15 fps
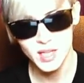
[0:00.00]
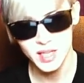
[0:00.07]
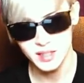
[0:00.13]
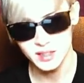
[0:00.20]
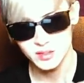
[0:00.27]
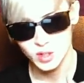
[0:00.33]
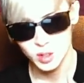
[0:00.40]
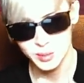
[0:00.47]

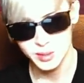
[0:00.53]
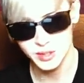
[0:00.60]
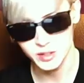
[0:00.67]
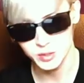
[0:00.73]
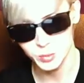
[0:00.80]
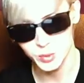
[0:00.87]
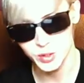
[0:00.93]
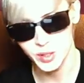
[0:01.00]
And it's all
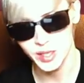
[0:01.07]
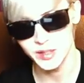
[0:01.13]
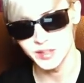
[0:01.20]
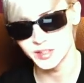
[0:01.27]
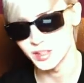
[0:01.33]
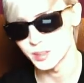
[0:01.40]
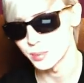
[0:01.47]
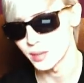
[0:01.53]
because we try to
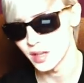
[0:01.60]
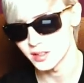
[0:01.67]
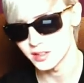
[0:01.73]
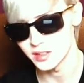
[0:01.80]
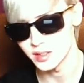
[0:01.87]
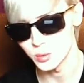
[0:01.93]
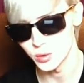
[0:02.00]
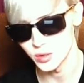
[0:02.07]
stay
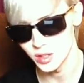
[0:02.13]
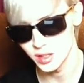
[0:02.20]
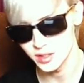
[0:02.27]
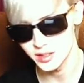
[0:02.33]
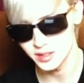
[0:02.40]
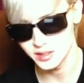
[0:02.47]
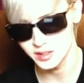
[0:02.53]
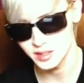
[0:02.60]
positive with all
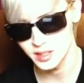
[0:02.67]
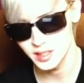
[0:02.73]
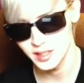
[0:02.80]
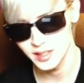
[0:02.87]
this.